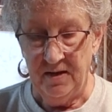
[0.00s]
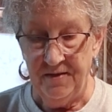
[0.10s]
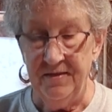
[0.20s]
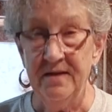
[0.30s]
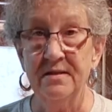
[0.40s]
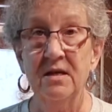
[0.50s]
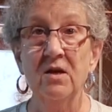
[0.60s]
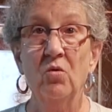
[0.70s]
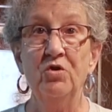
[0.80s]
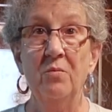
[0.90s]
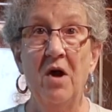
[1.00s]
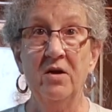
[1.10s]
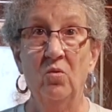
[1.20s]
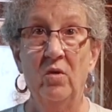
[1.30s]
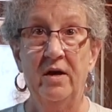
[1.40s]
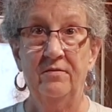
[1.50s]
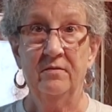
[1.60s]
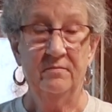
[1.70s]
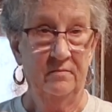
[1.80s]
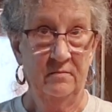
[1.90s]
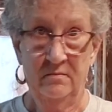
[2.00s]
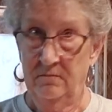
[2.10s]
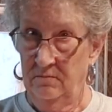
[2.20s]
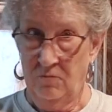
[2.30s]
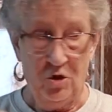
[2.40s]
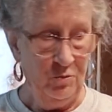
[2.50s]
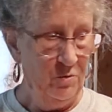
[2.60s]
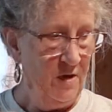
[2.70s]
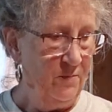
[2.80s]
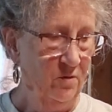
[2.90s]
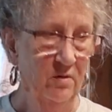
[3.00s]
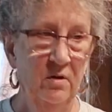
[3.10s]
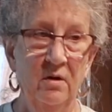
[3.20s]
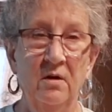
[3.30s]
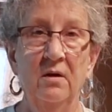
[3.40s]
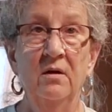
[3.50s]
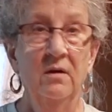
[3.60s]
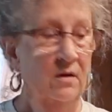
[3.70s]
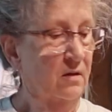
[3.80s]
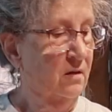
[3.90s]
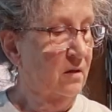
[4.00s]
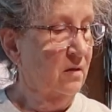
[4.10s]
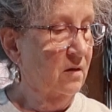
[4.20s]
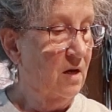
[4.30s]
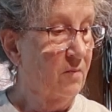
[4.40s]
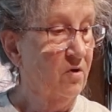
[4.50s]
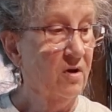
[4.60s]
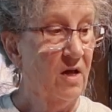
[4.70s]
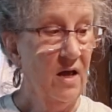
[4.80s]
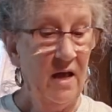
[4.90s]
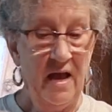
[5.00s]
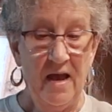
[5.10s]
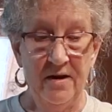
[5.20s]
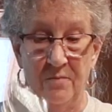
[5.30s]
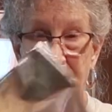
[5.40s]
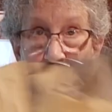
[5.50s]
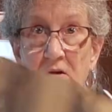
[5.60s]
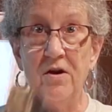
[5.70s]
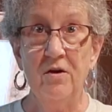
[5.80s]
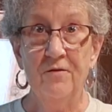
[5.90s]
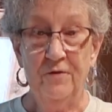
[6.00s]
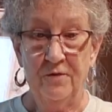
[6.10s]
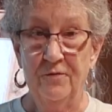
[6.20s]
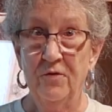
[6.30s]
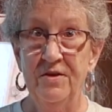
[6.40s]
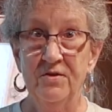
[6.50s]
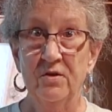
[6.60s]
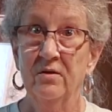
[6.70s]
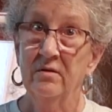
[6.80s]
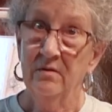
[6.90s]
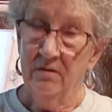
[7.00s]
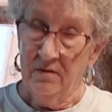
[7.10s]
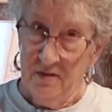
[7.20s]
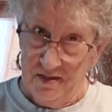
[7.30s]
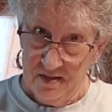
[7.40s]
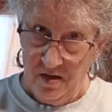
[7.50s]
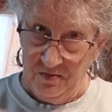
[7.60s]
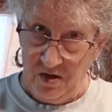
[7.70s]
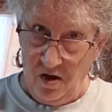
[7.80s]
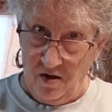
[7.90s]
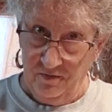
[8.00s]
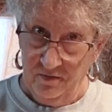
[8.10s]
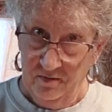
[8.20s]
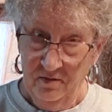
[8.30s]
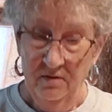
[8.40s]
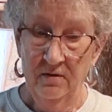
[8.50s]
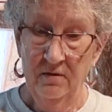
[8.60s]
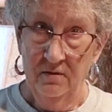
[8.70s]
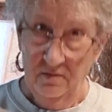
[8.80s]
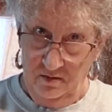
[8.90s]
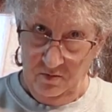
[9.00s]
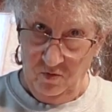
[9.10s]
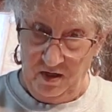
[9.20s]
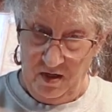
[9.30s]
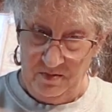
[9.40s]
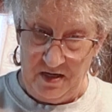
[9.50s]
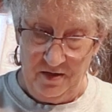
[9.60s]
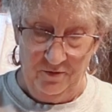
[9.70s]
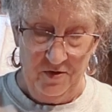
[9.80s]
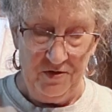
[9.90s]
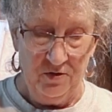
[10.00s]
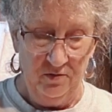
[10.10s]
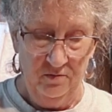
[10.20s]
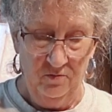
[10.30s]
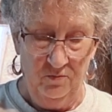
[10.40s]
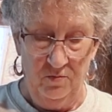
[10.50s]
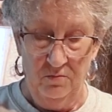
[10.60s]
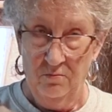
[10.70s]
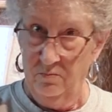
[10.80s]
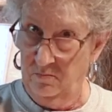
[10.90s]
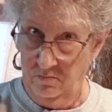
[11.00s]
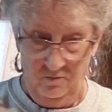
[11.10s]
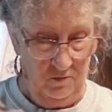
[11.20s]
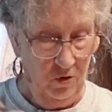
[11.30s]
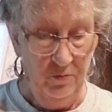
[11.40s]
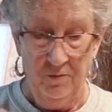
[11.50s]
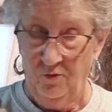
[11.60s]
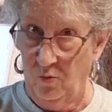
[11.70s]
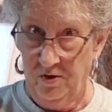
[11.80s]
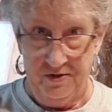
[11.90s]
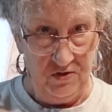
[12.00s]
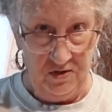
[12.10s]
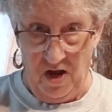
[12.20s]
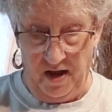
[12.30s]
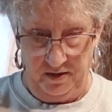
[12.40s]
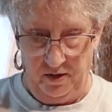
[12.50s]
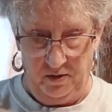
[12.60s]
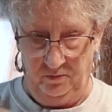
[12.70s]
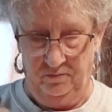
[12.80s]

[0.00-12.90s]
Now this can go in your microwave, parchment paper. I'm going to add a barrier for the freezer. This comes off when it comes out of the freezer. Aluminum foil does not go